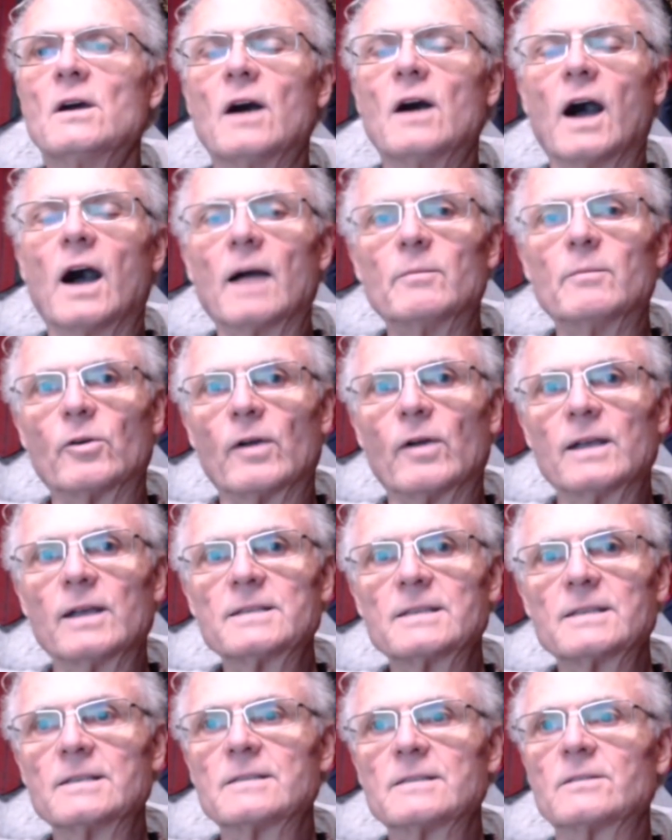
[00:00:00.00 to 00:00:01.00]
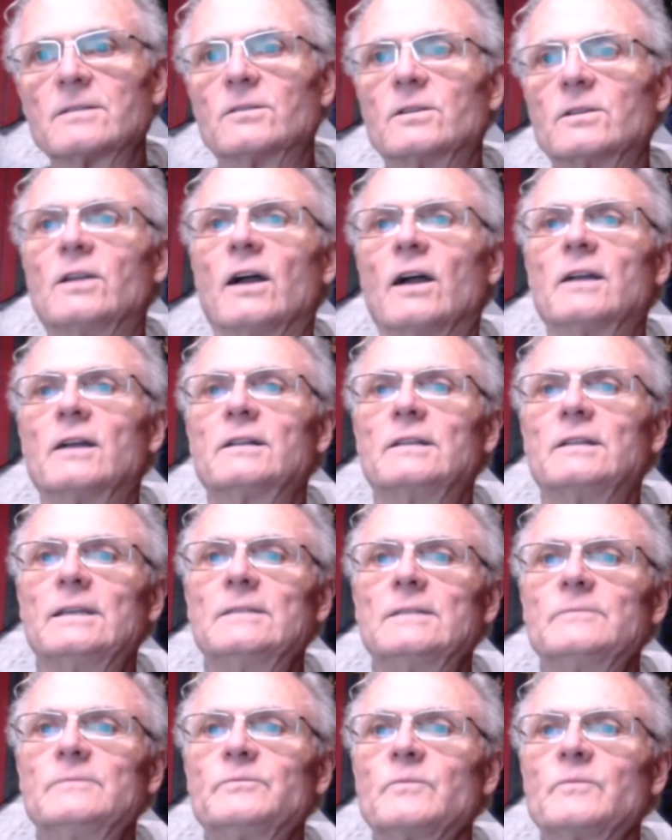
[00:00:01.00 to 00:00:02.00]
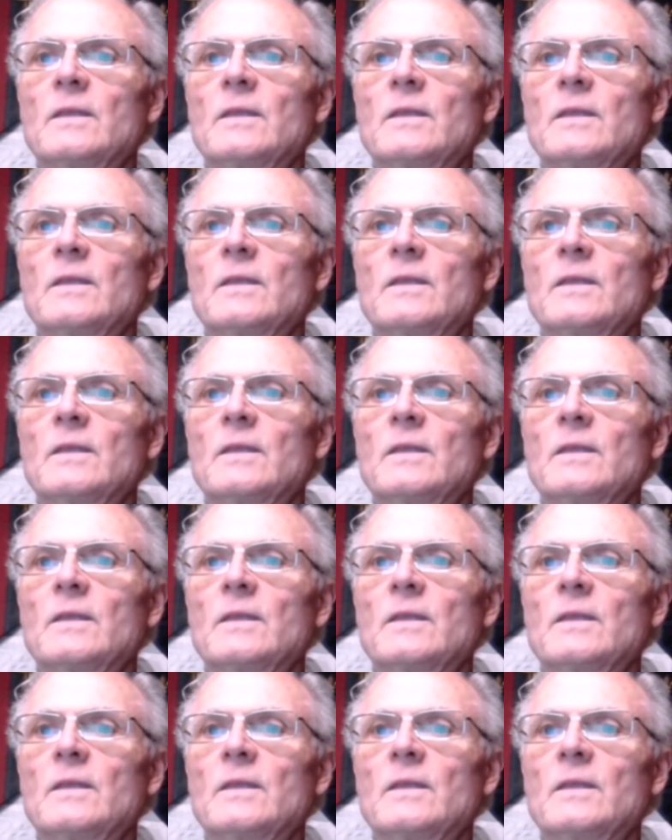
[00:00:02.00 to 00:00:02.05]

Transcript: arborescence or darkening.